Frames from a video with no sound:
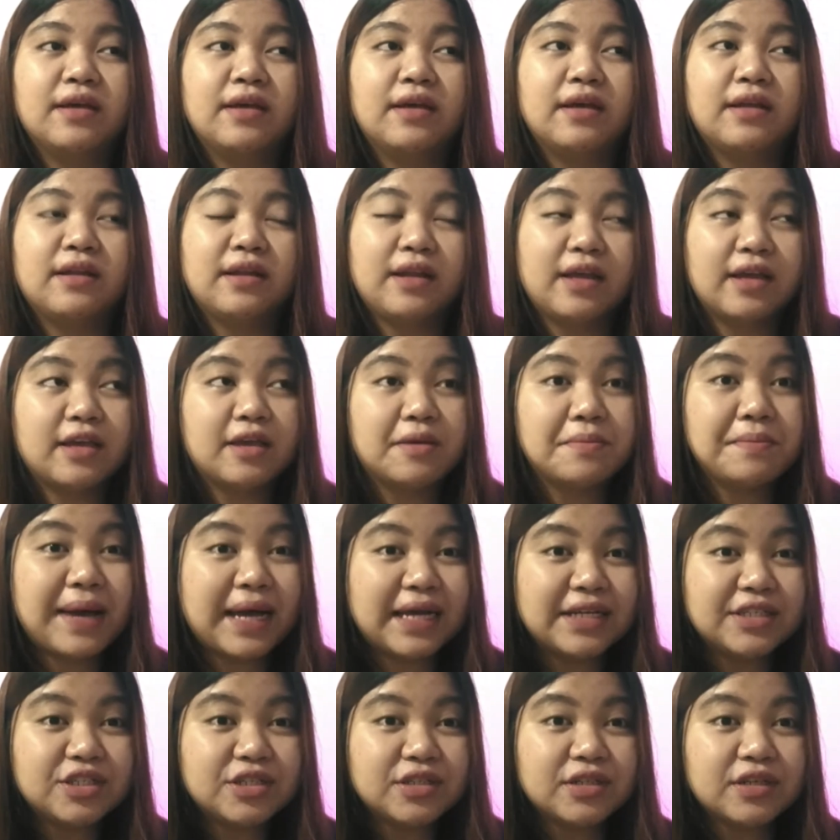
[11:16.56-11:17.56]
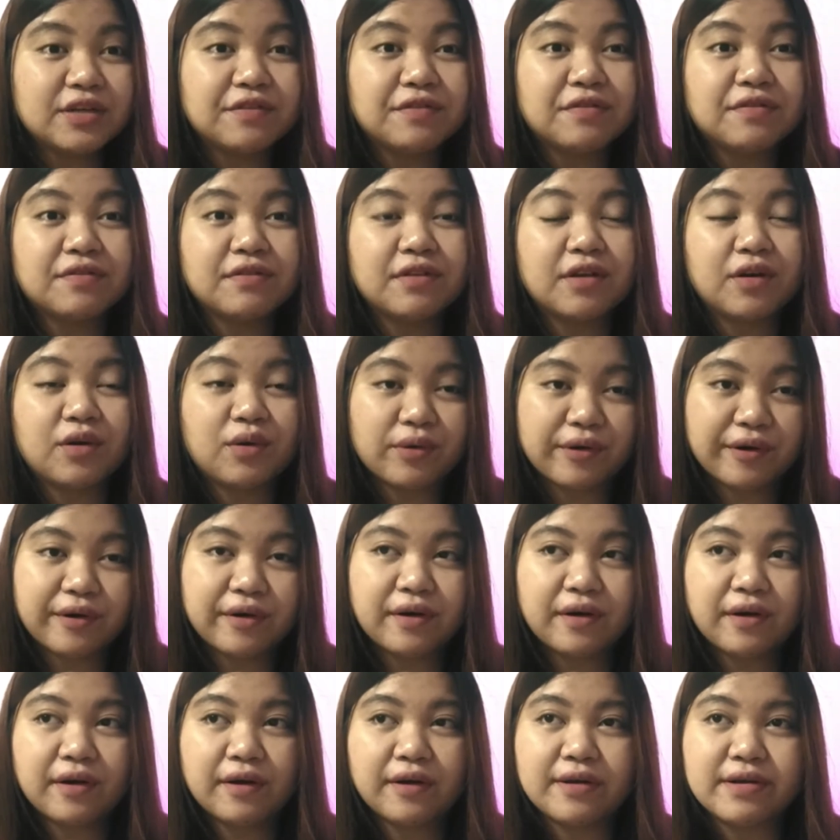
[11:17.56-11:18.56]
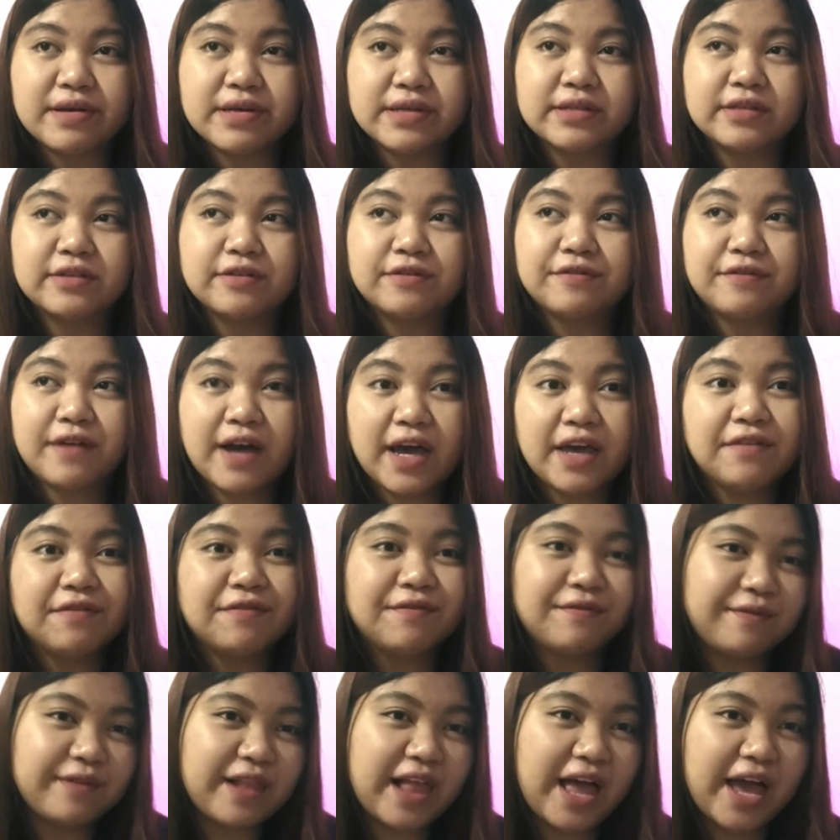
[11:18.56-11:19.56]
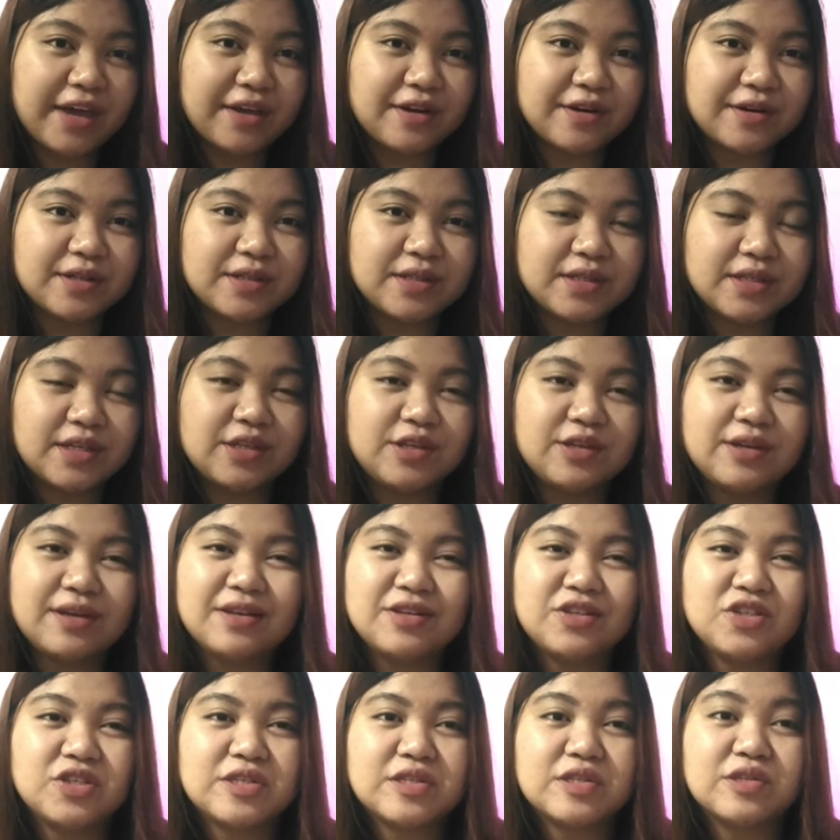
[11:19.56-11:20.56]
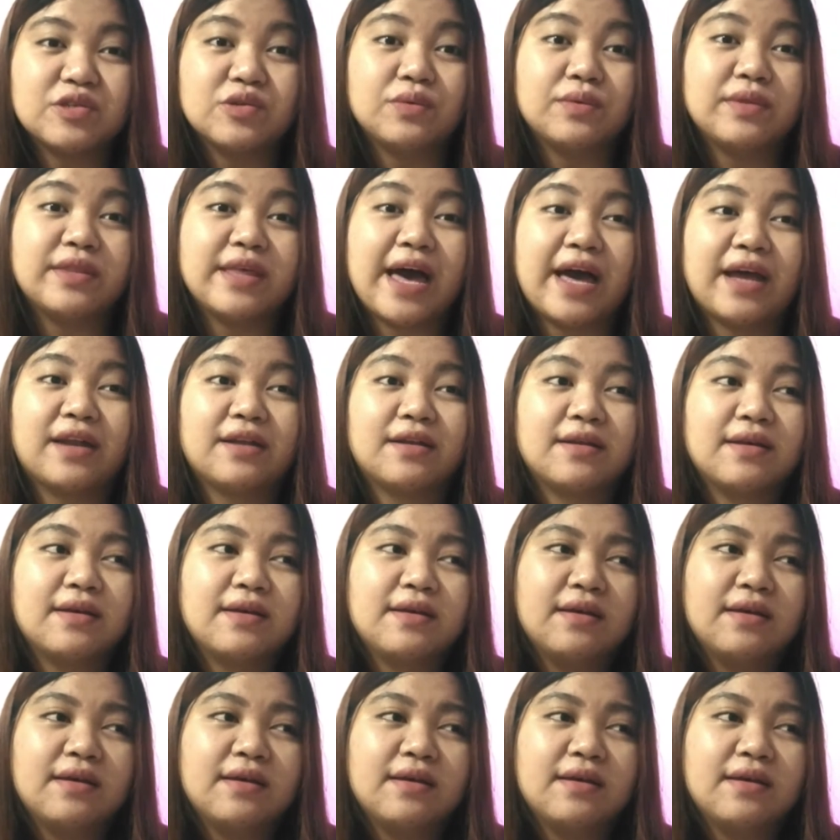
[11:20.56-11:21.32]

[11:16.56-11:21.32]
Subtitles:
And like imagine if the order is 5 flyers, and you can just do that